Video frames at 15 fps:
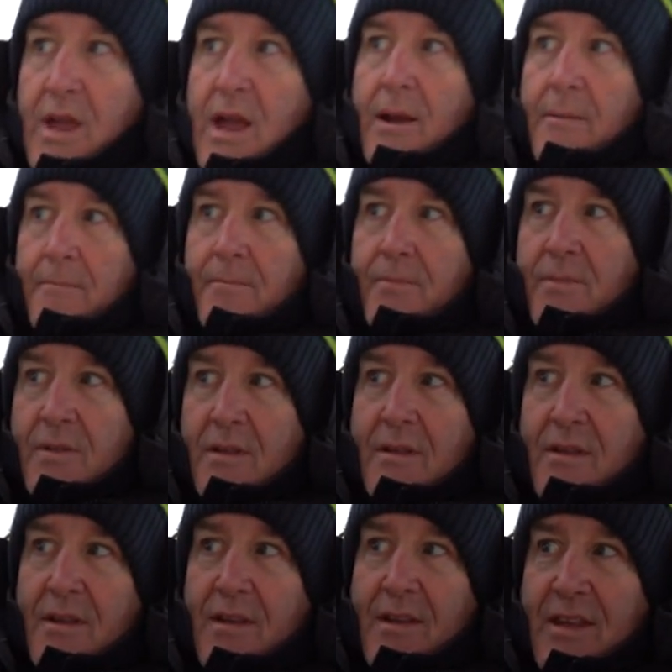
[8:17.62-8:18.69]
Yeah.
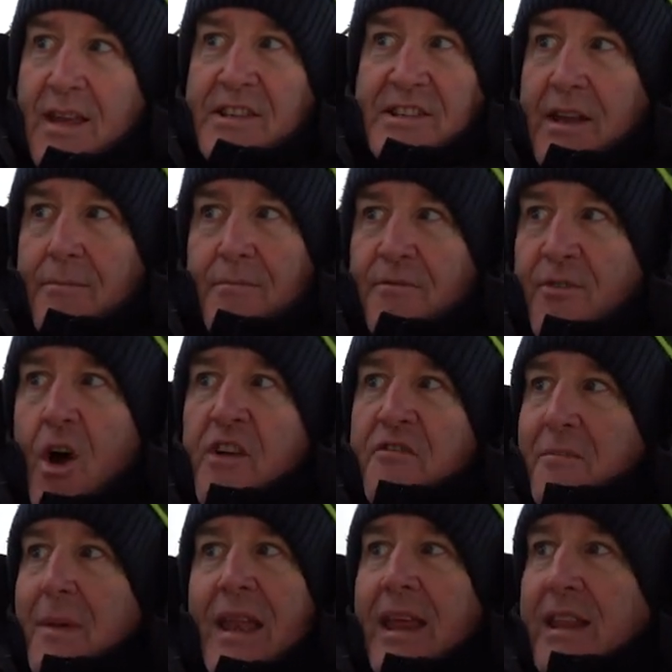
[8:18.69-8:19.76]
Is it
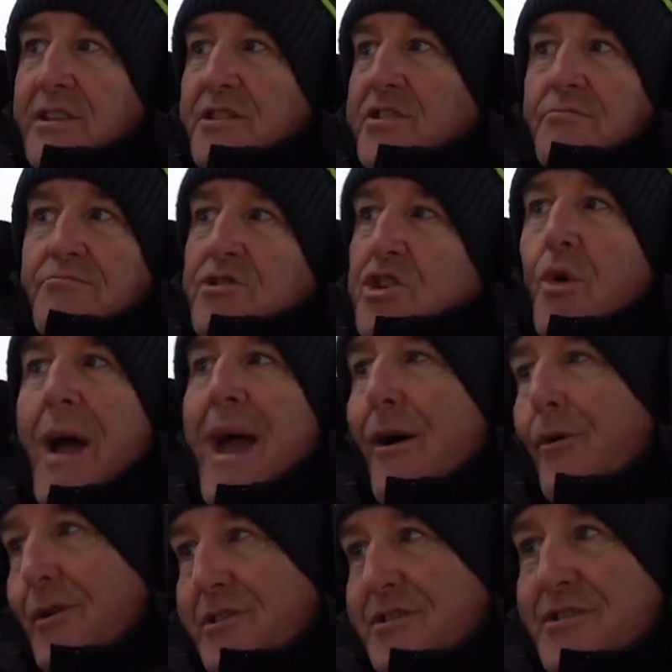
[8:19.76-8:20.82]
five minutes, two
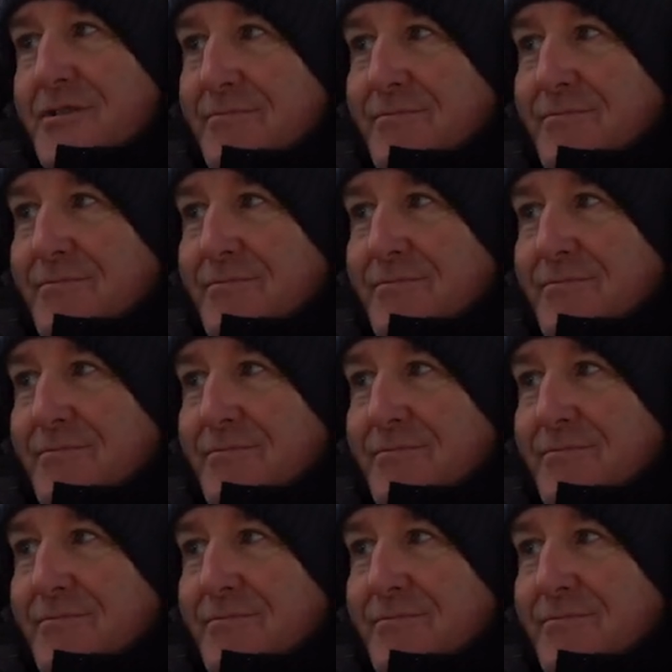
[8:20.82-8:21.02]
hours?